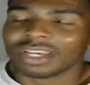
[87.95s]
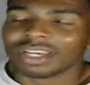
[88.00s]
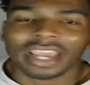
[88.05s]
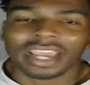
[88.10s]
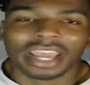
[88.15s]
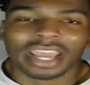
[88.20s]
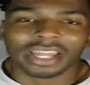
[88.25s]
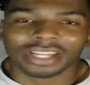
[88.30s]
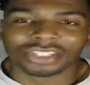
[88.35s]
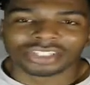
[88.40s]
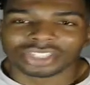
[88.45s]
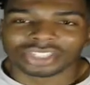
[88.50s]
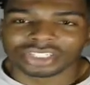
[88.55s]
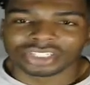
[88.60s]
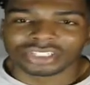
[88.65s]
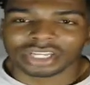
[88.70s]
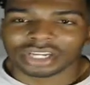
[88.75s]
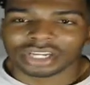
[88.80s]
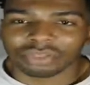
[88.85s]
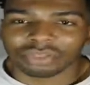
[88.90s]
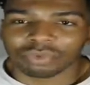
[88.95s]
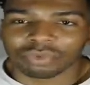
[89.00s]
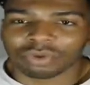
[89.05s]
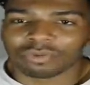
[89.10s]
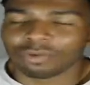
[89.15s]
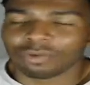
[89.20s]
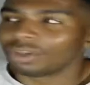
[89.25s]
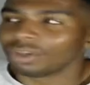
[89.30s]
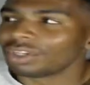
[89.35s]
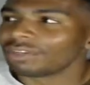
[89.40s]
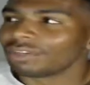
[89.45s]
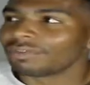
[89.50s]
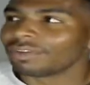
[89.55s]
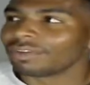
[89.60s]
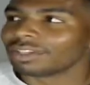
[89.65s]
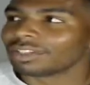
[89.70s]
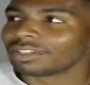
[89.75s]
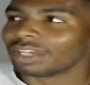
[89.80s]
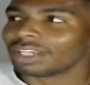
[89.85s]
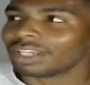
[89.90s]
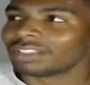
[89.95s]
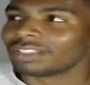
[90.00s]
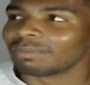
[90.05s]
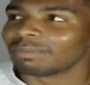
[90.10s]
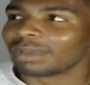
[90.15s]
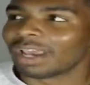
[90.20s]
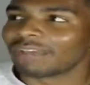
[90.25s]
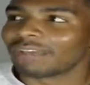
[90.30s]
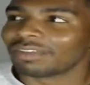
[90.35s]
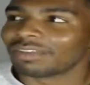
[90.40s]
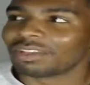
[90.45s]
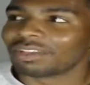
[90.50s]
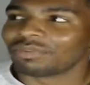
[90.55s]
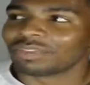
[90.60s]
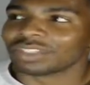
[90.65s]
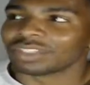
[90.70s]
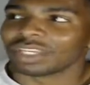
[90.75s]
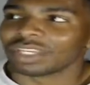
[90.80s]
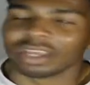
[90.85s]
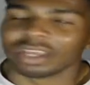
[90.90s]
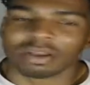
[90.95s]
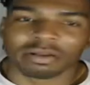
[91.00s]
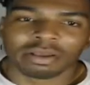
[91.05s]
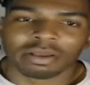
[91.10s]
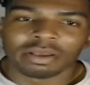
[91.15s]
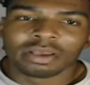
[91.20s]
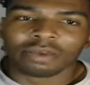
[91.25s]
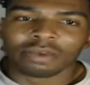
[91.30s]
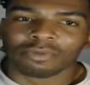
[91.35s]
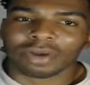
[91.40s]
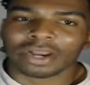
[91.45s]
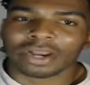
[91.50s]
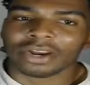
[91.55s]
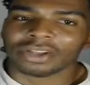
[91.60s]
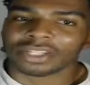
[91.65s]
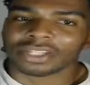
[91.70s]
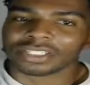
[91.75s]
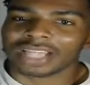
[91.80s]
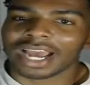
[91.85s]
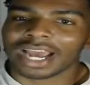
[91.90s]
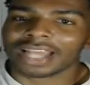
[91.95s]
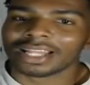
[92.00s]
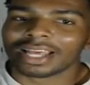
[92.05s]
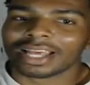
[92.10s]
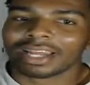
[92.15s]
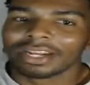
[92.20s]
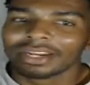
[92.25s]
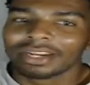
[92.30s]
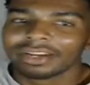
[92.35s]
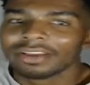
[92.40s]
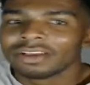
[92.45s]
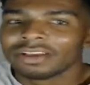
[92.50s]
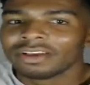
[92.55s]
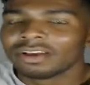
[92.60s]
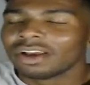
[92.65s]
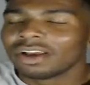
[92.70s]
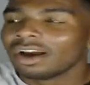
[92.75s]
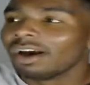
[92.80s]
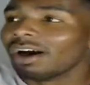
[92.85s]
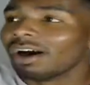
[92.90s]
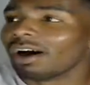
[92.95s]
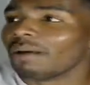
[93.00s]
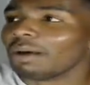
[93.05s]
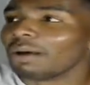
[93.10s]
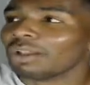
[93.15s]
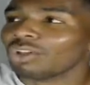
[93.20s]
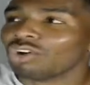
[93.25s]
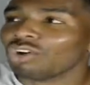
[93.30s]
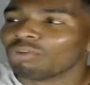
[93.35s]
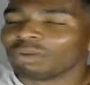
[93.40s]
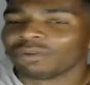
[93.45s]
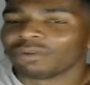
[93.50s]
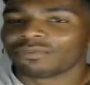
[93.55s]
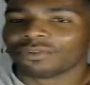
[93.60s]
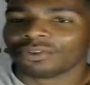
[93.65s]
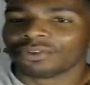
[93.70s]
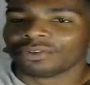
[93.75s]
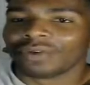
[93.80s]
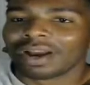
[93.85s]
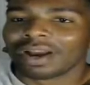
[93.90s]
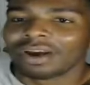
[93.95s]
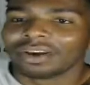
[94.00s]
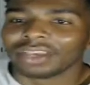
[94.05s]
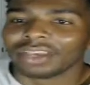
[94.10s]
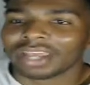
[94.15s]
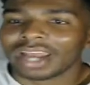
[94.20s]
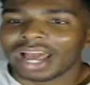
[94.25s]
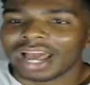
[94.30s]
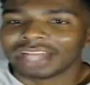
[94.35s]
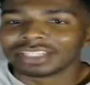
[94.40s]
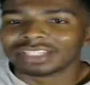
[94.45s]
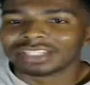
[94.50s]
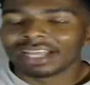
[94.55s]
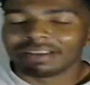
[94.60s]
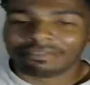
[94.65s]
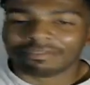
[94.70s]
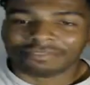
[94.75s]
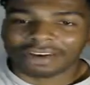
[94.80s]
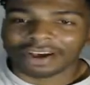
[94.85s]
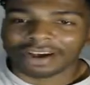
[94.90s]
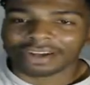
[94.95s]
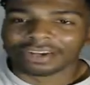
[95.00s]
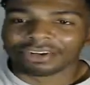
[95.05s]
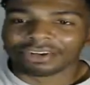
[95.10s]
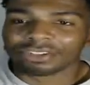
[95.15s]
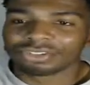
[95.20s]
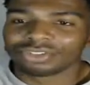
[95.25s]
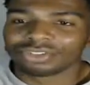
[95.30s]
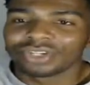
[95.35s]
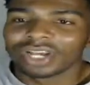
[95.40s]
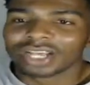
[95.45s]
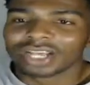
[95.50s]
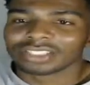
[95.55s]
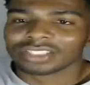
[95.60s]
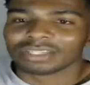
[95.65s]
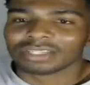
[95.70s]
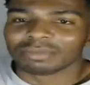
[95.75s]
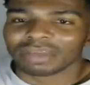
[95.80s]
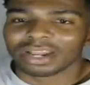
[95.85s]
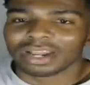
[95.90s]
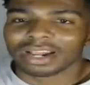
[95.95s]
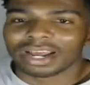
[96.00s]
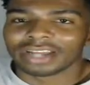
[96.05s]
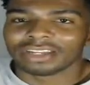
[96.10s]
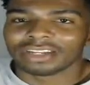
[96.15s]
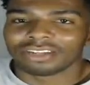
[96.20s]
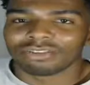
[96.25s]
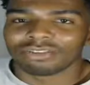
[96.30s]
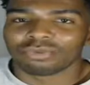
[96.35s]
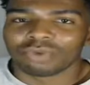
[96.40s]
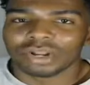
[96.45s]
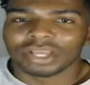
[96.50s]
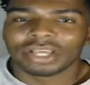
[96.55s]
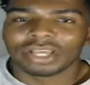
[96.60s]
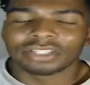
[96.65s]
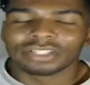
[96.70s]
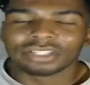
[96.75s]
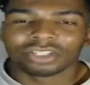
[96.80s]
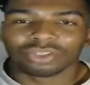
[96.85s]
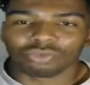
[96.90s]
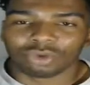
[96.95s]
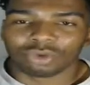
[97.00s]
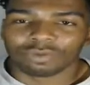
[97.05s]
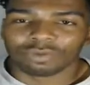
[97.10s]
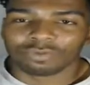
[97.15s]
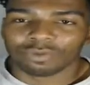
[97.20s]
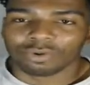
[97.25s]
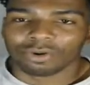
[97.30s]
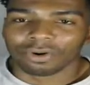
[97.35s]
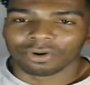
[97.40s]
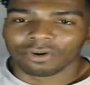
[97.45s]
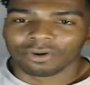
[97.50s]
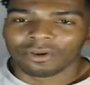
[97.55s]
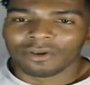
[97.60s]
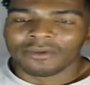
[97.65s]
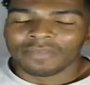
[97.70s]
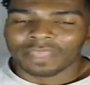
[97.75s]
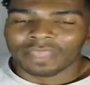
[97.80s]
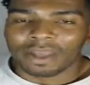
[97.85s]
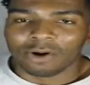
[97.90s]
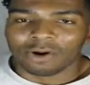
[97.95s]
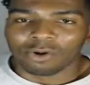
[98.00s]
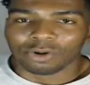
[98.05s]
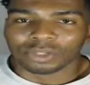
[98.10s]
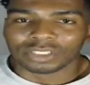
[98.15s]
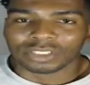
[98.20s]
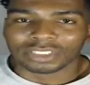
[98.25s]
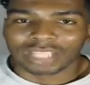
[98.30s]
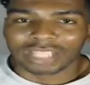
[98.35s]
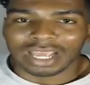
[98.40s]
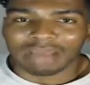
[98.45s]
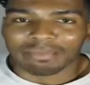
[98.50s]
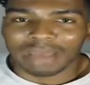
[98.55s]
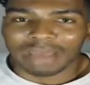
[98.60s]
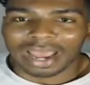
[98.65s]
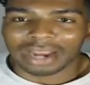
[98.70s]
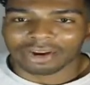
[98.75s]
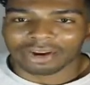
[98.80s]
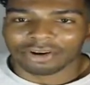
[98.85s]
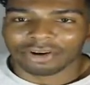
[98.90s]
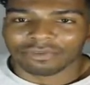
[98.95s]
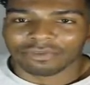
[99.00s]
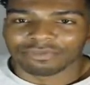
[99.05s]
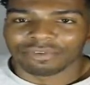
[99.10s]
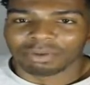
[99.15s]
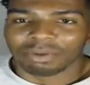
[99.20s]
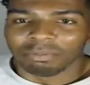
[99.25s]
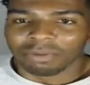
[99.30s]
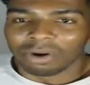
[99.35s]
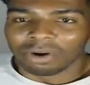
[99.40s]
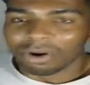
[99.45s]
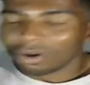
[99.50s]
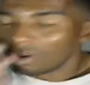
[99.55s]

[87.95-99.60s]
It looks just like a 3-4 defense, except they have the defensive end right here that's highlighted a little bit further out. Again, I just have Vaughn here so you guys can get an idea of what is a 3-4 or a sandbacker in football.